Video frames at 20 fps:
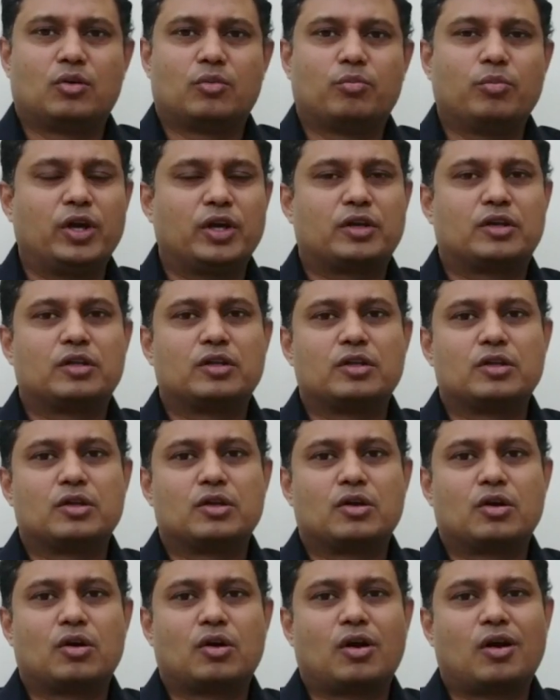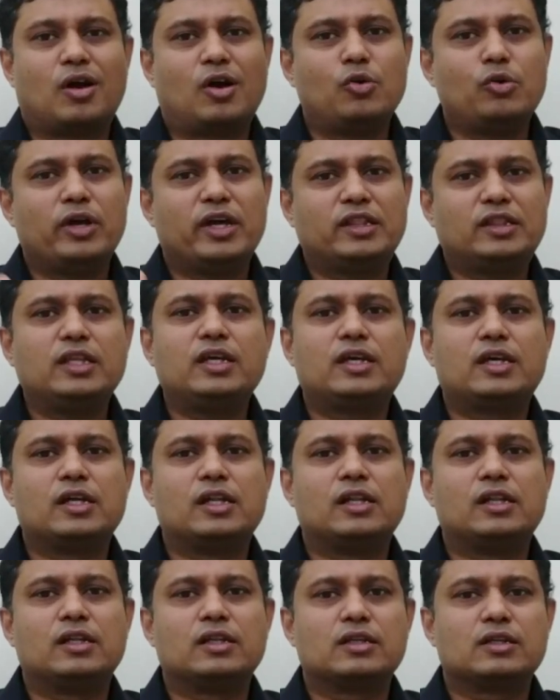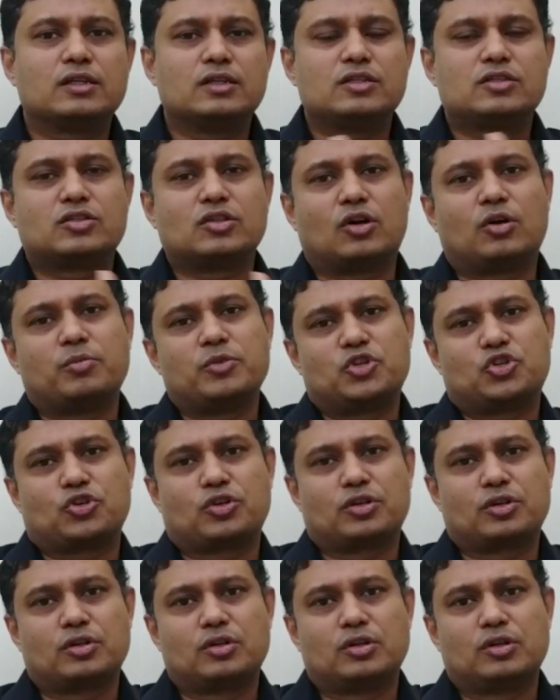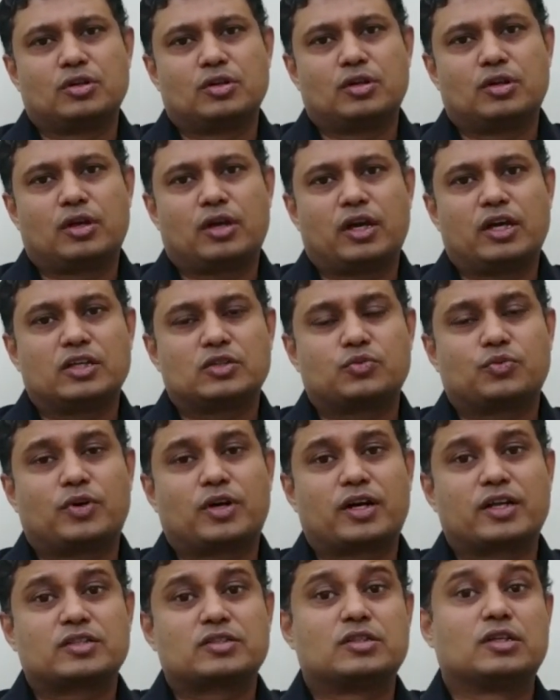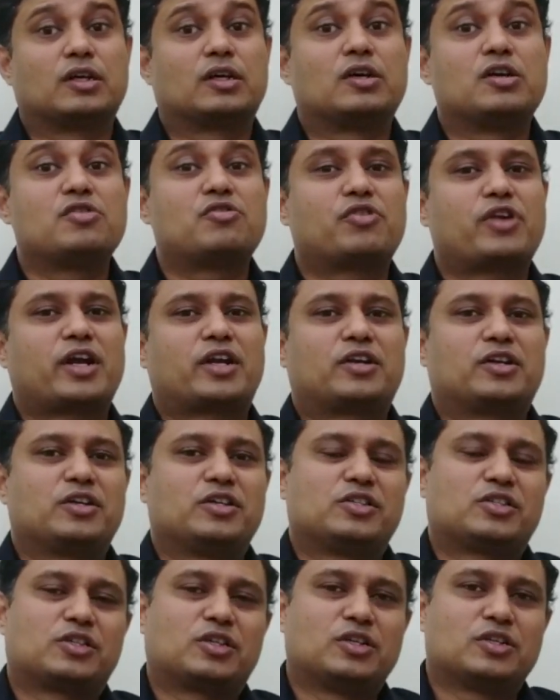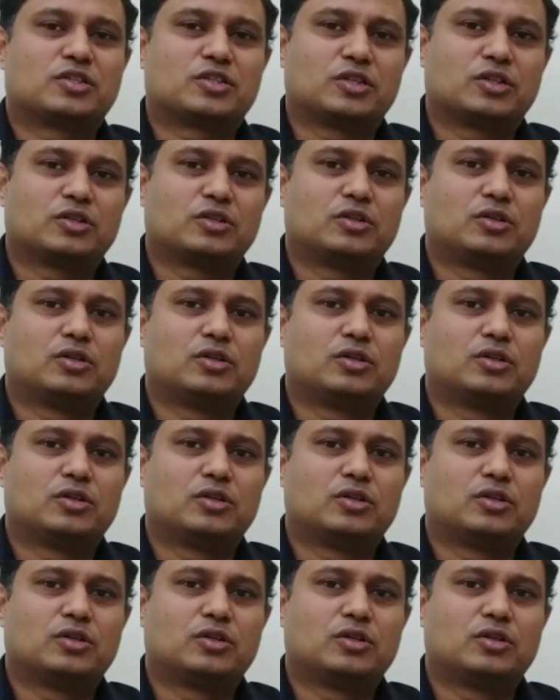But how ethical is the omission as far as the contractor is concerned?